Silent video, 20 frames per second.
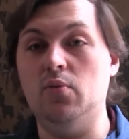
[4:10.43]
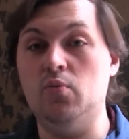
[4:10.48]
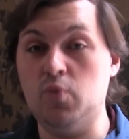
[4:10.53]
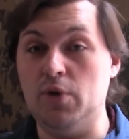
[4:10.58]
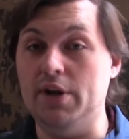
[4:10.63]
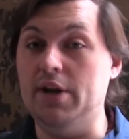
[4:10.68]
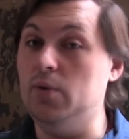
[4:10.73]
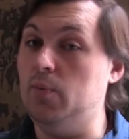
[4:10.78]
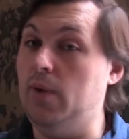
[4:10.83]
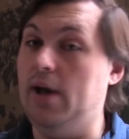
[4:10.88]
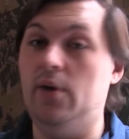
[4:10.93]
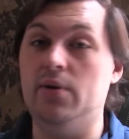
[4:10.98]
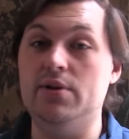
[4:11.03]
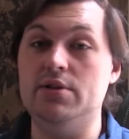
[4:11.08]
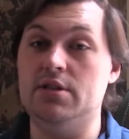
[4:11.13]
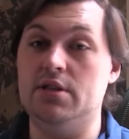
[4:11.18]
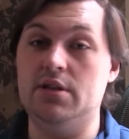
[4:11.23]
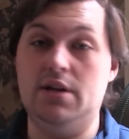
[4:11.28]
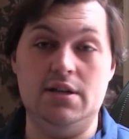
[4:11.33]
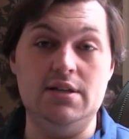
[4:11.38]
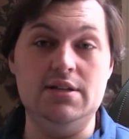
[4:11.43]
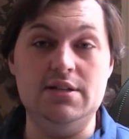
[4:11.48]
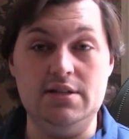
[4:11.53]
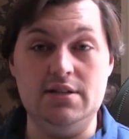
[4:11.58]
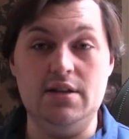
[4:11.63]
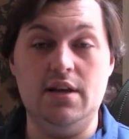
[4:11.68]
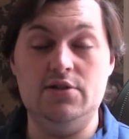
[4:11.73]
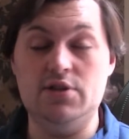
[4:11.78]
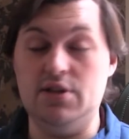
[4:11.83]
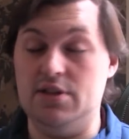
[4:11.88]
really well into the
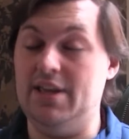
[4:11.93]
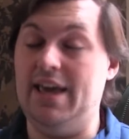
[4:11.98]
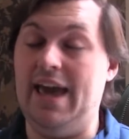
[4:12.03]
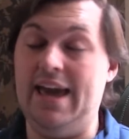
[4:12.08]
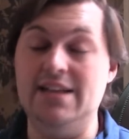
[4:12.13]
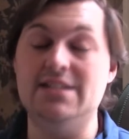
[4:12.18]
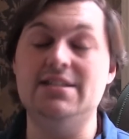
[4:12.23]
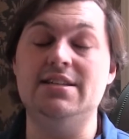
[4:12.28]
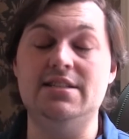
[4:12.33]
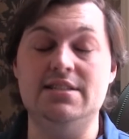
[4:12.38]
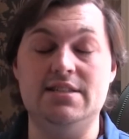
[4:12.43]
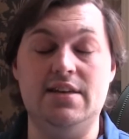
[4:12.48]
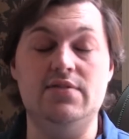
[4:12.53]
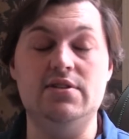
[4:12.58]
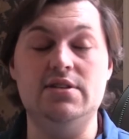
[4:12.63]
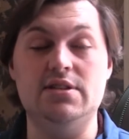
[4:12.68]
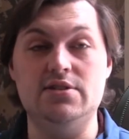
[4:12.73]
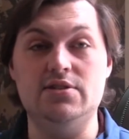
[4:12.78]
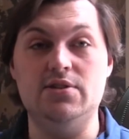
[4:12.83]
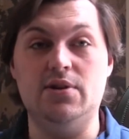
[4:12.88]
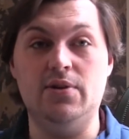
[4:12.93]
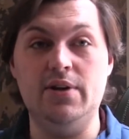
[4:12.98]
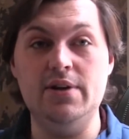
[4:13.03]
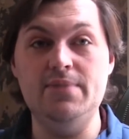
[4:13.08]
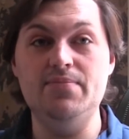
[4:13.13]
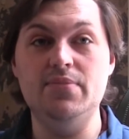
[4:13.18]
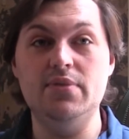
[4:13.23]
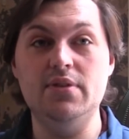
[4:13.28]
1870s, sorry.